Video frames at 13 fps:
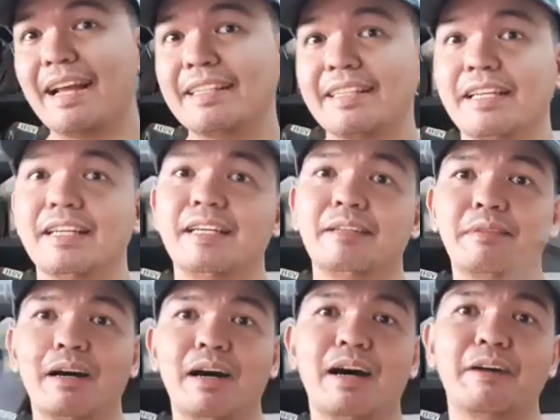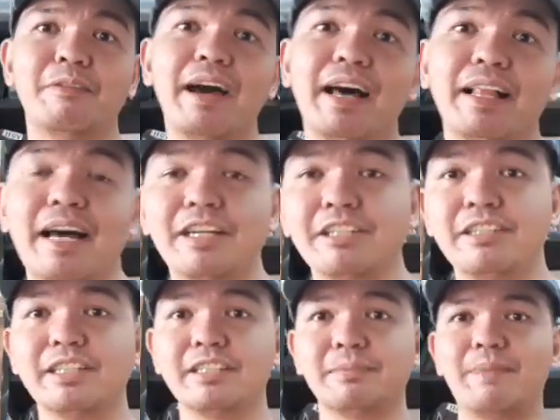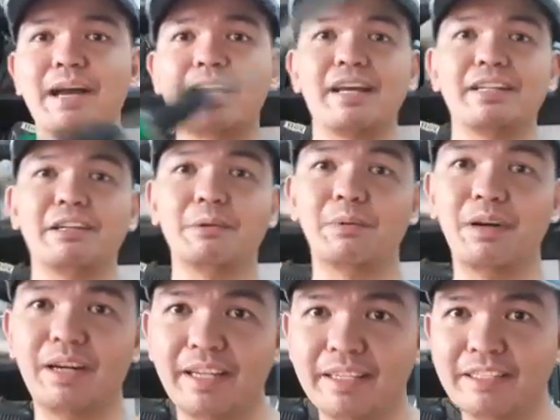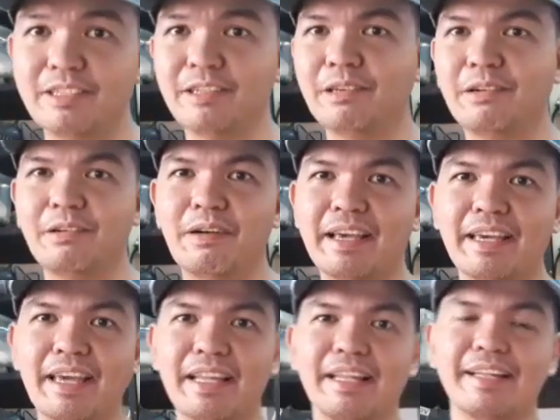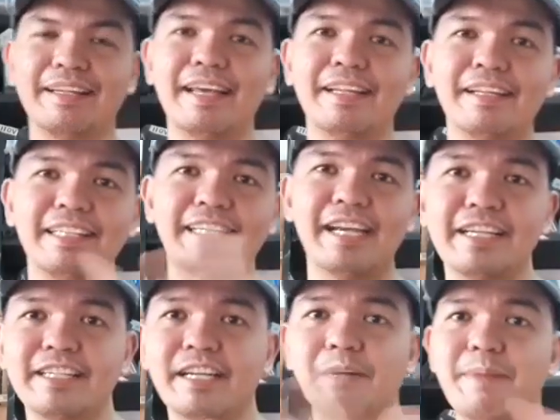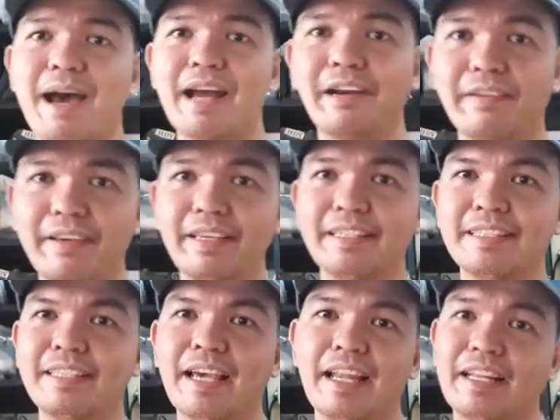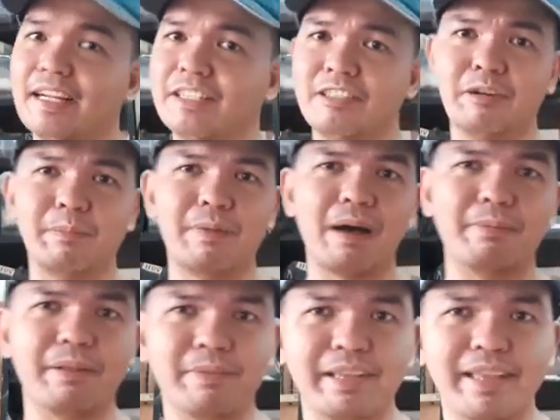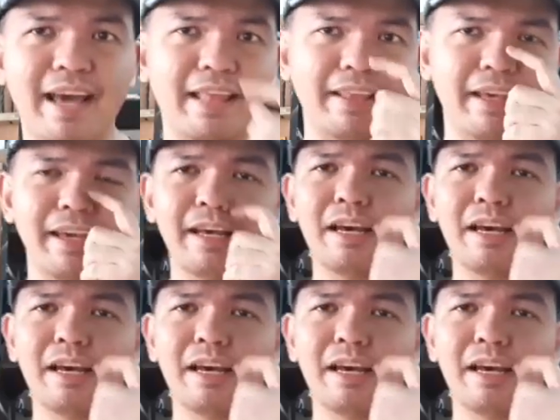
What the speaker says: I said, well, I should just buy another one so I can interchange their batteries, and there's no problem with that.